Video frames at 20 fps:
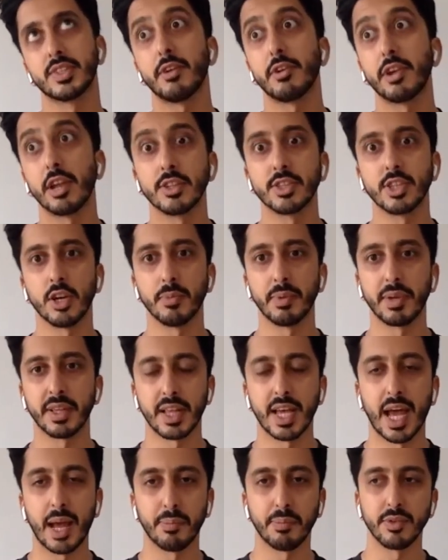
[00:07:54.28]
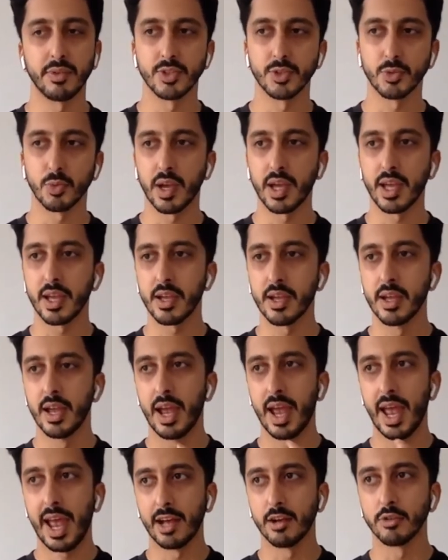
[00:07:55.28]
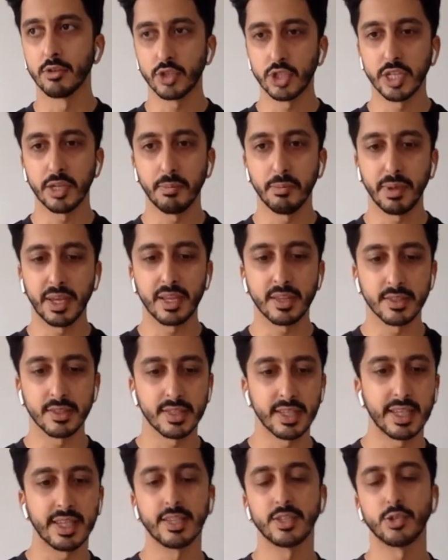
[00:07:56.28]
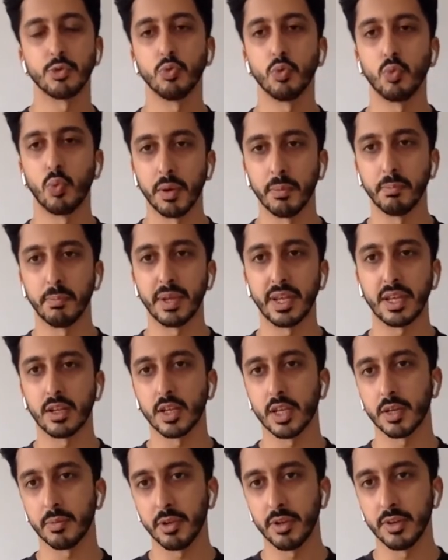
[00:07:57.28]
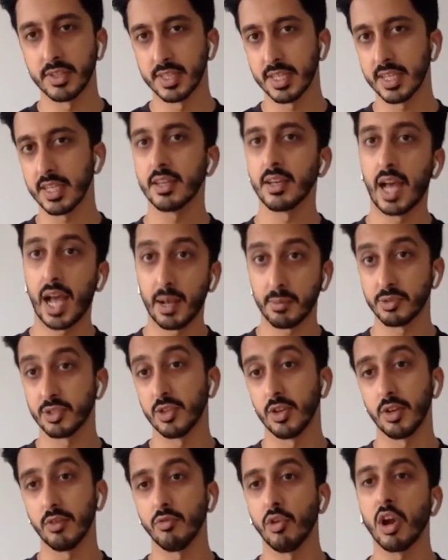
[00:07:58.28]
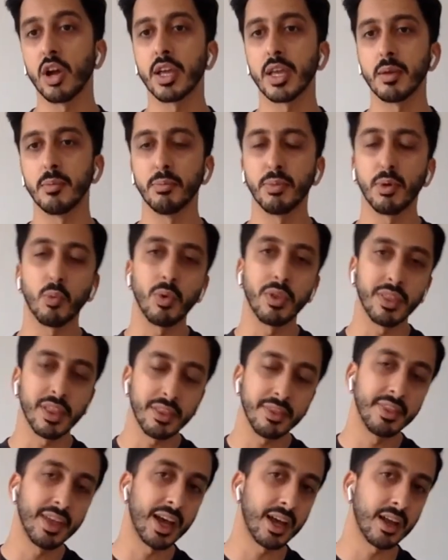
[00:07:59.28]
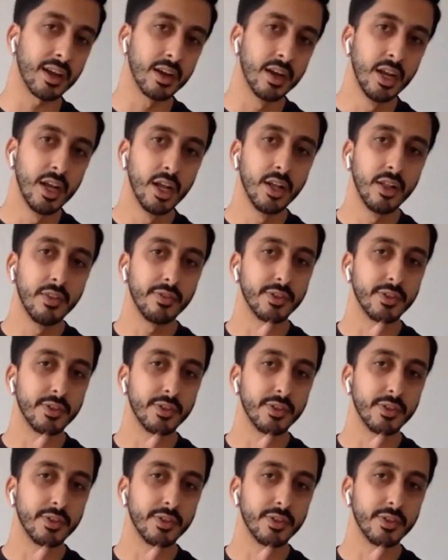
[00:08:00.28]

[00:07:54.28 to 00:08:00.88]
stereotyping that happens where LGBT is all one big community. Absolutely right. But within that,